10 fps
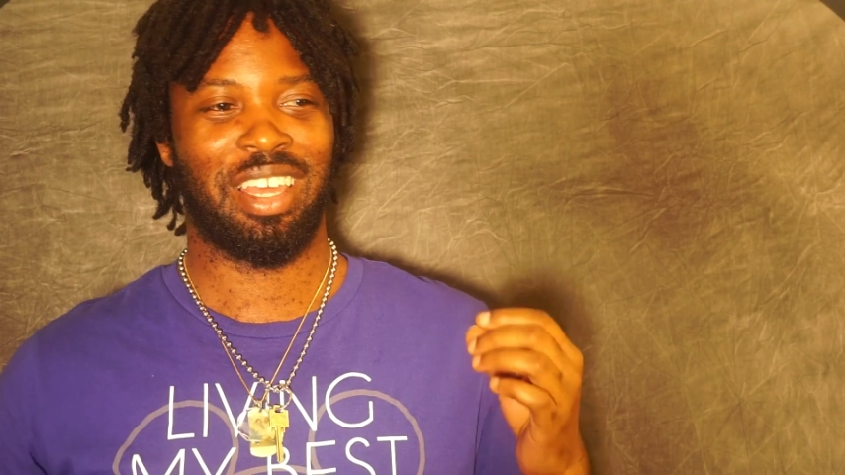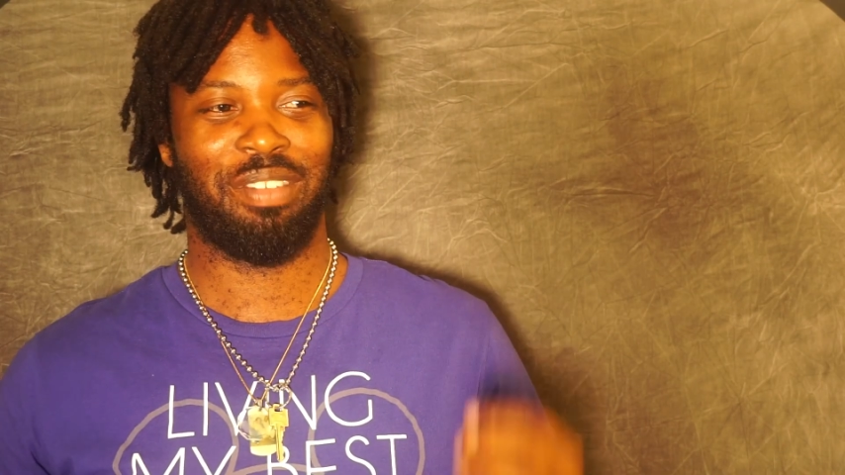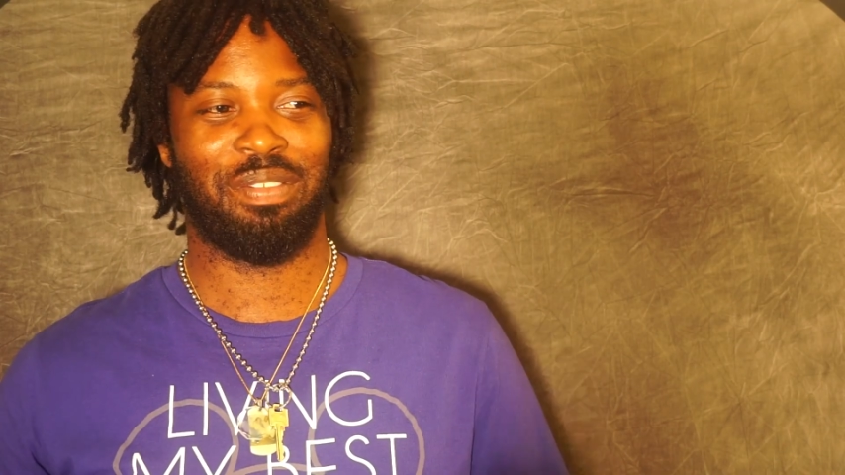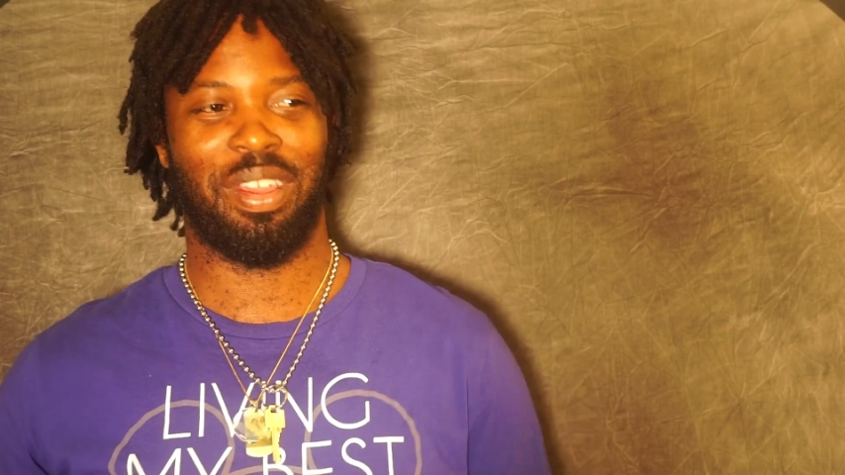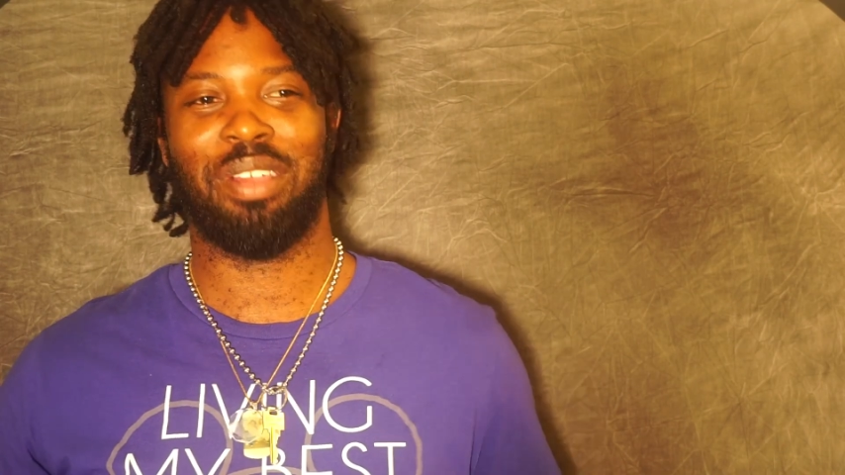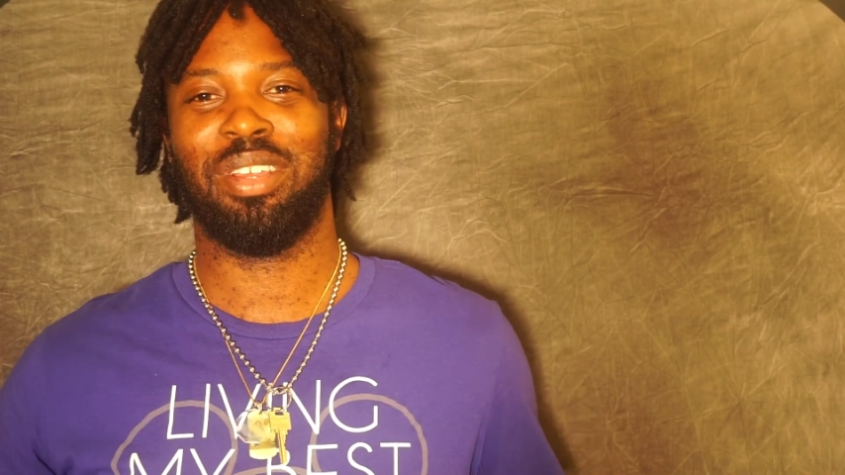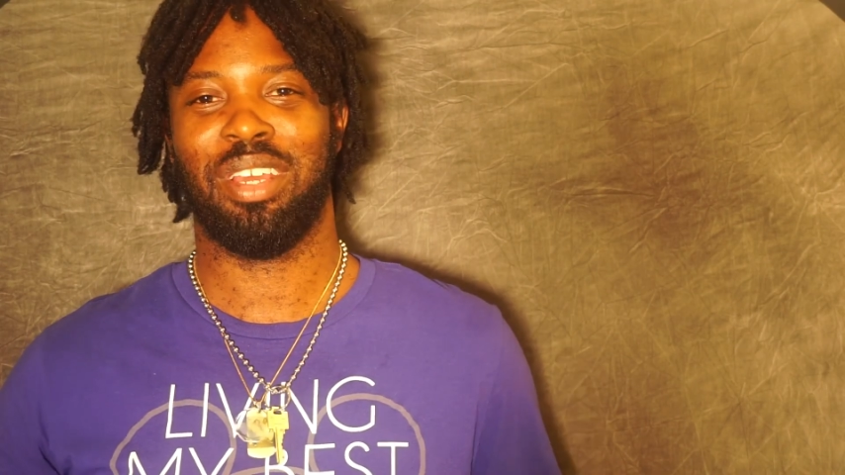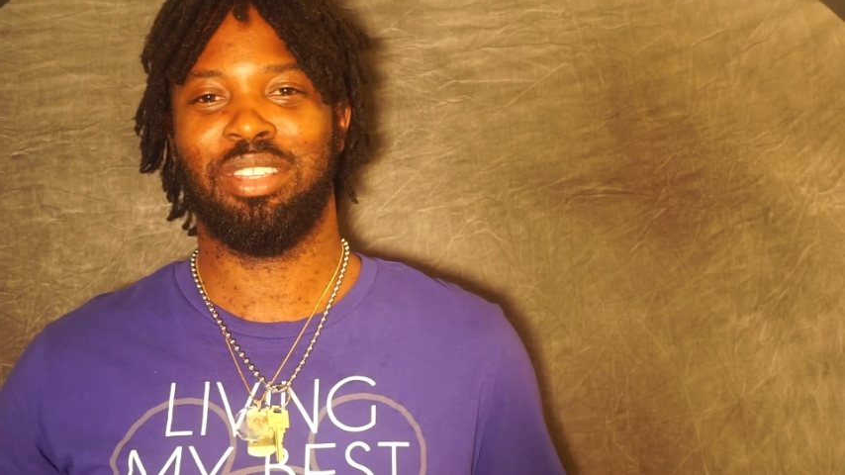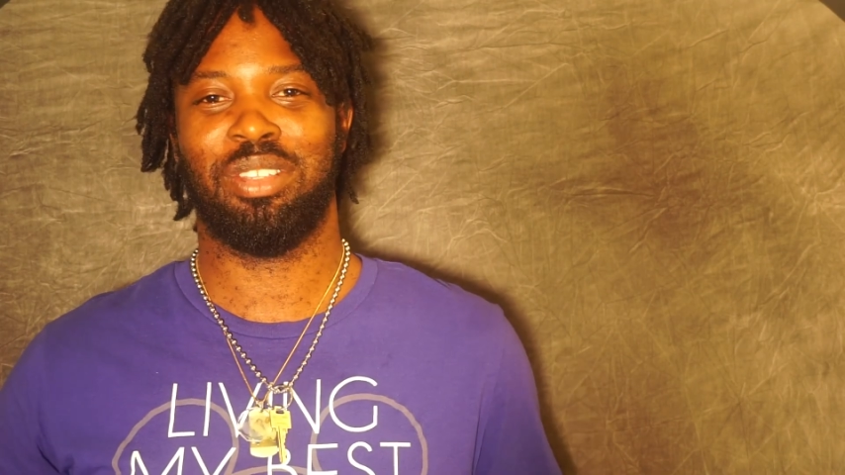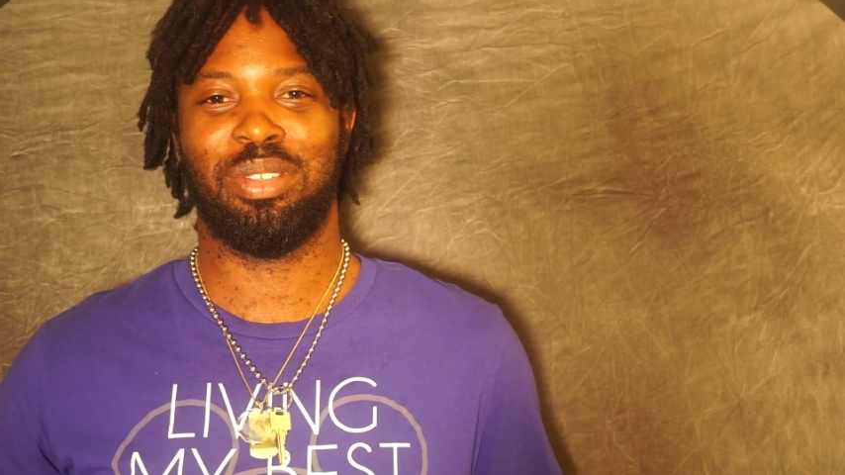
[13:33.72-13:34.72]
and very
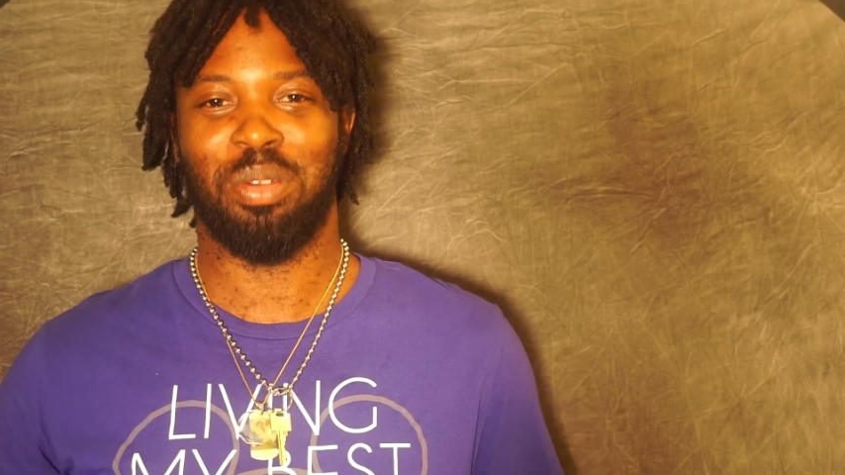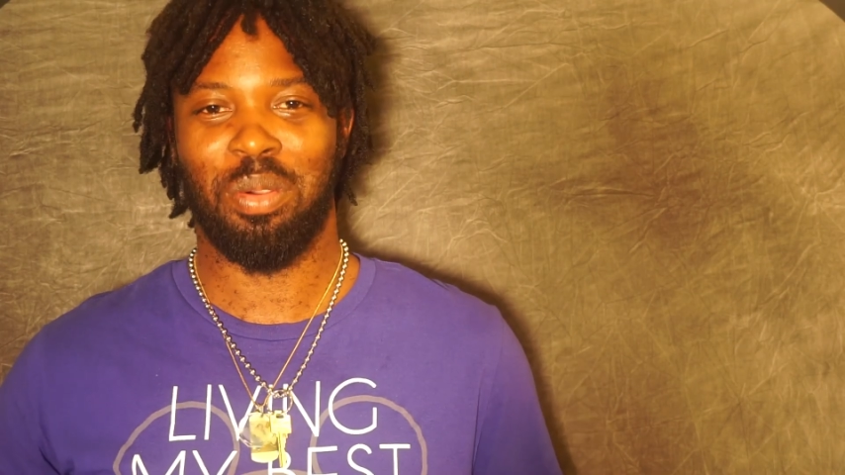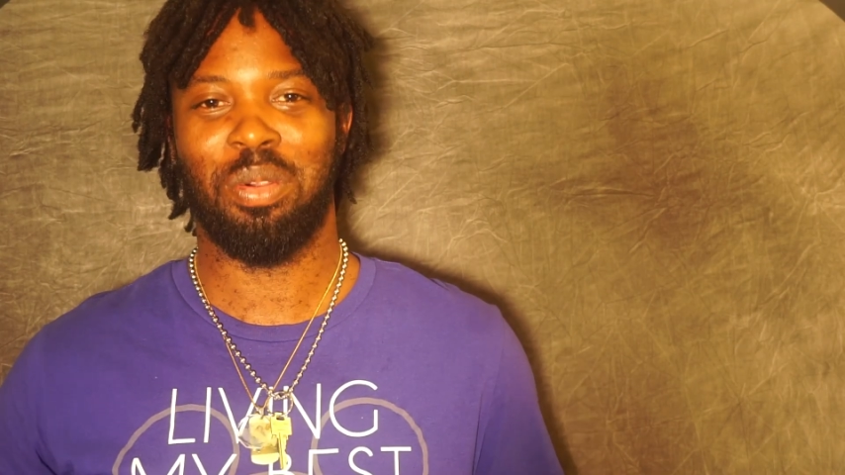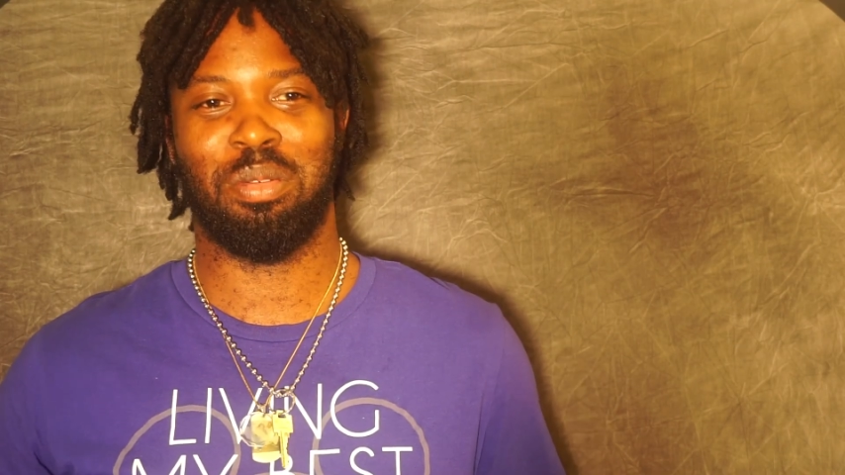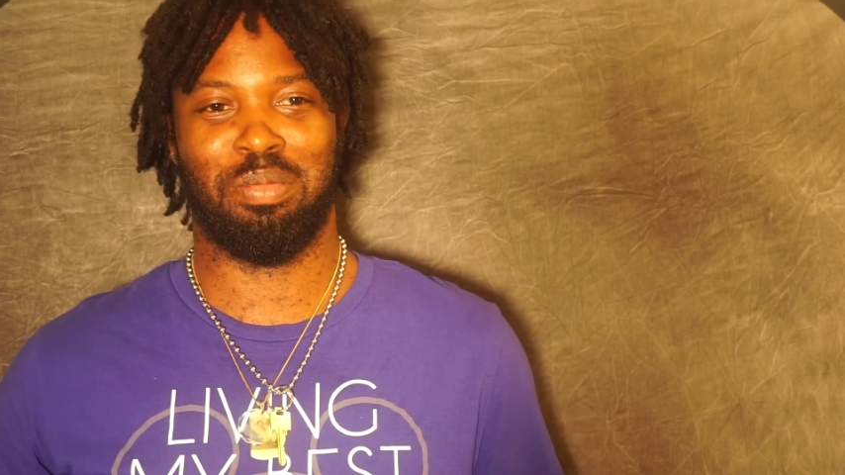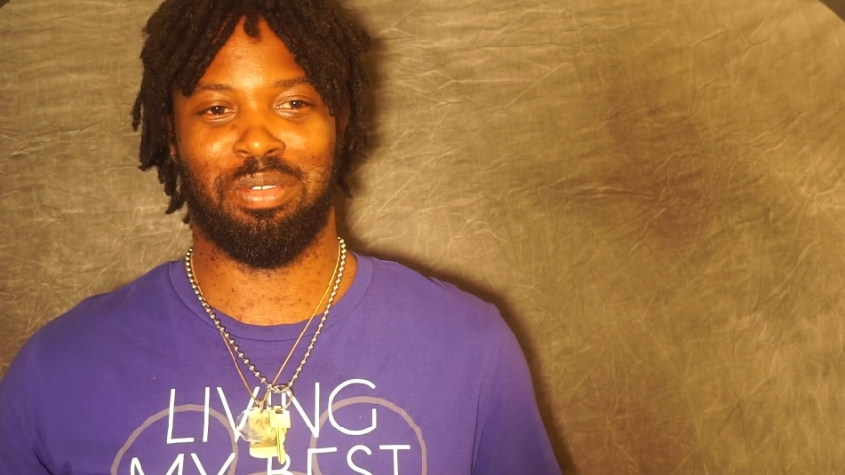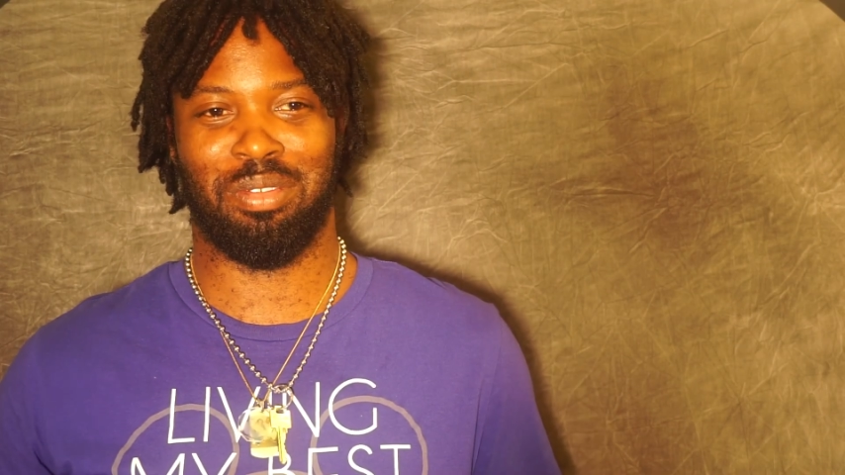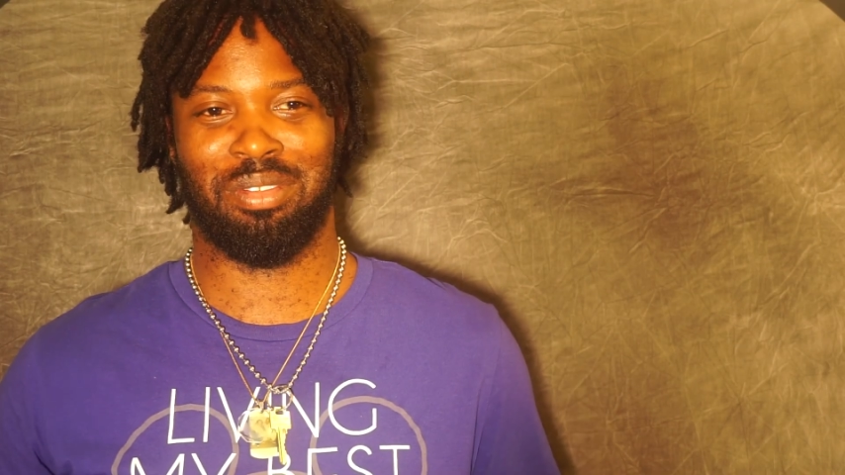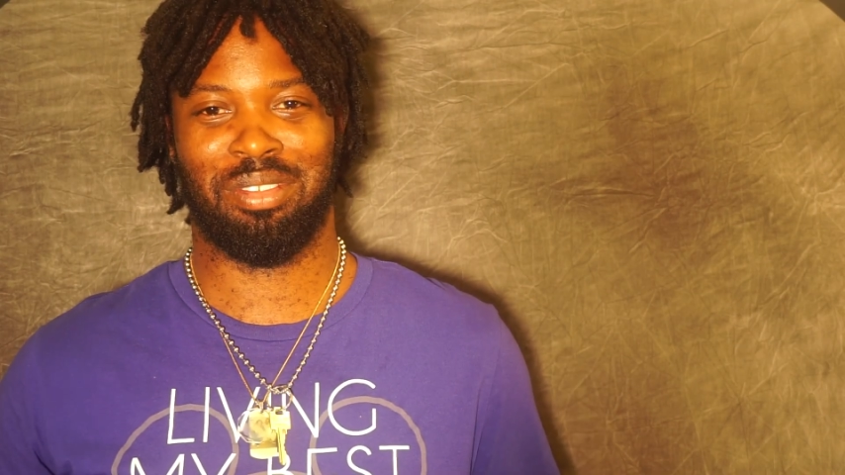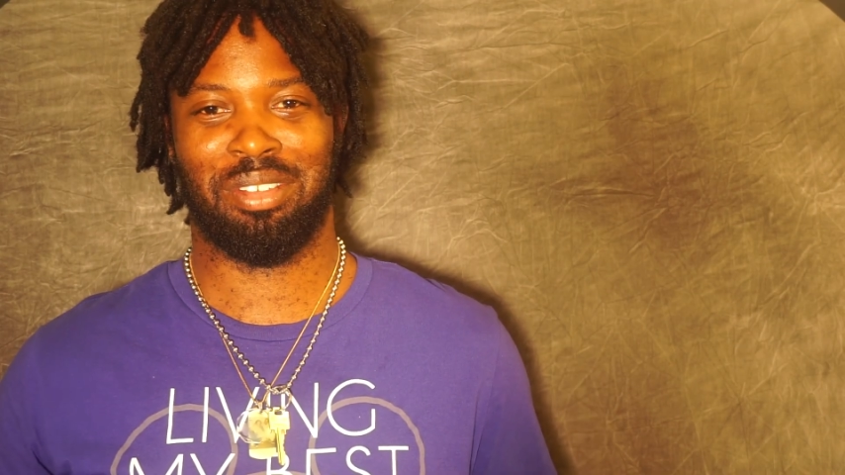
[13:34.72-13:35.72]

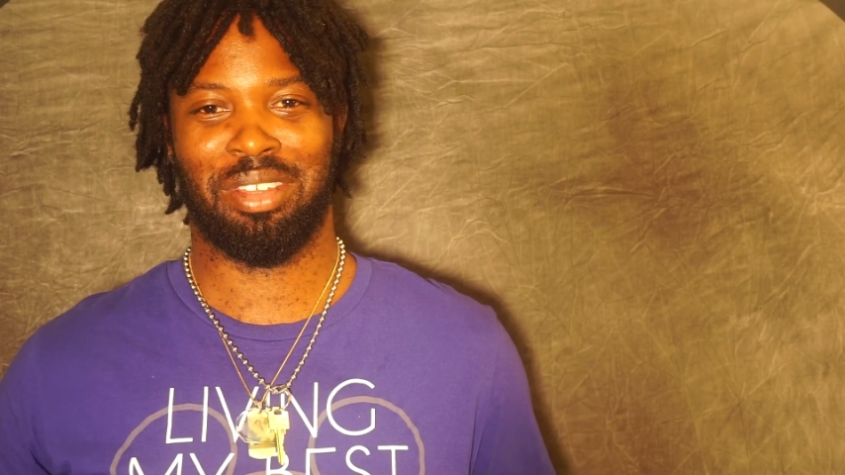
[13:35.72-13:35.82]
adorable.